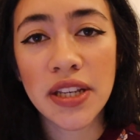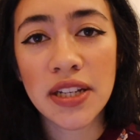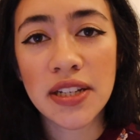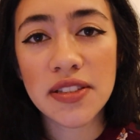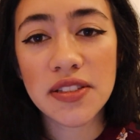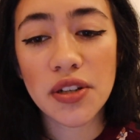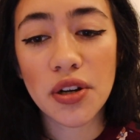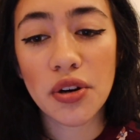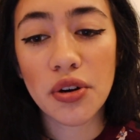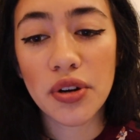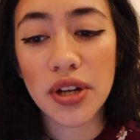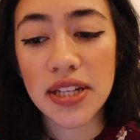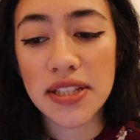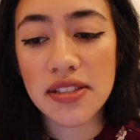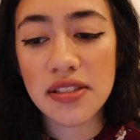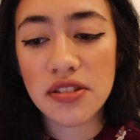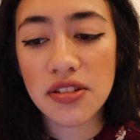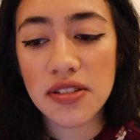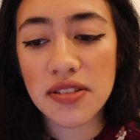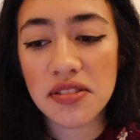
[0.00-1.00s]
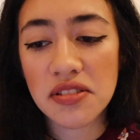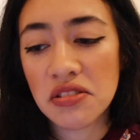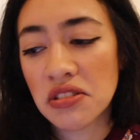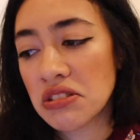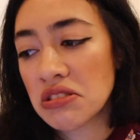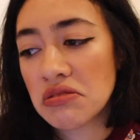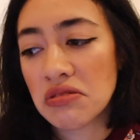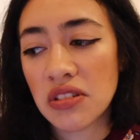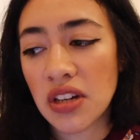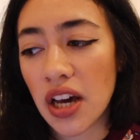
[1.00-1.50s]
So it's just,
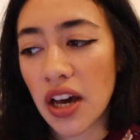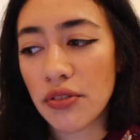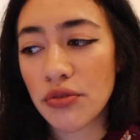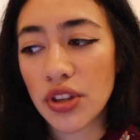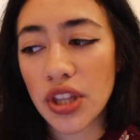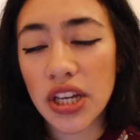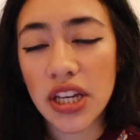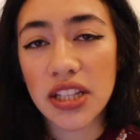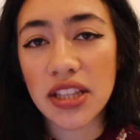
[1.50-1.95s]
I feel like,